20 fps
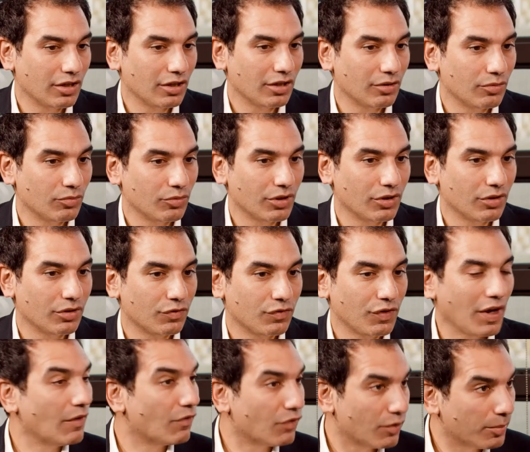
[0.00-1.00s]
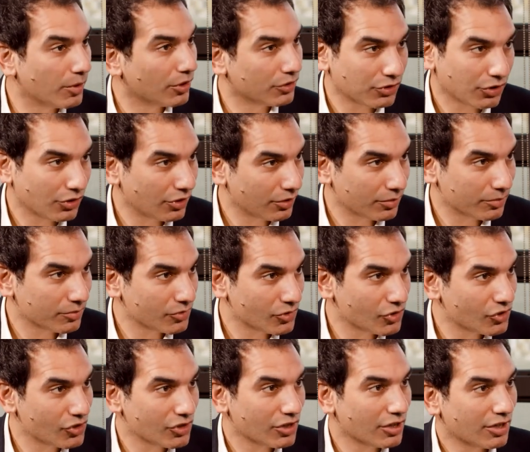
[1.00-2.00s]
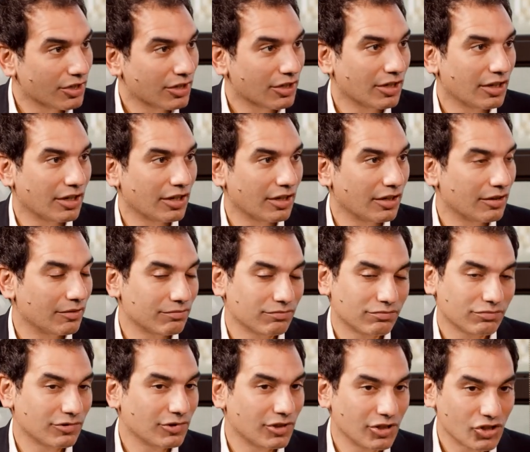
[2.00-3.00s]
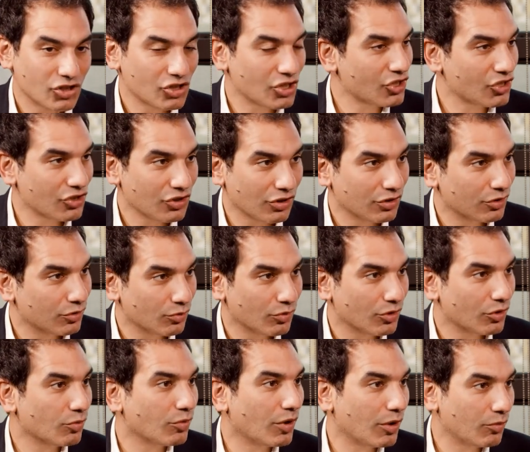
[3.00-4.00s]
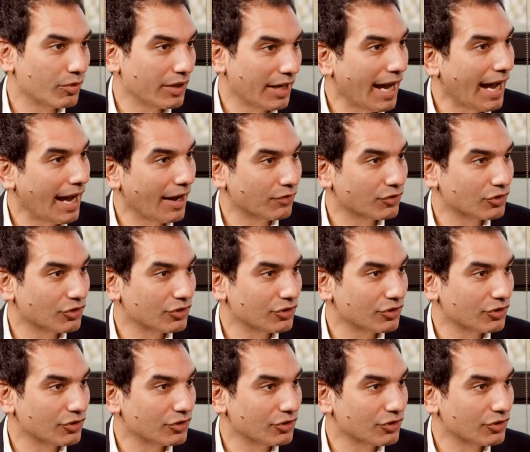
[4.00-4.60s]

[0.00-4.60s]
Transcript: uh, with favorable terms, mm -hmm. uh, consistent with what we have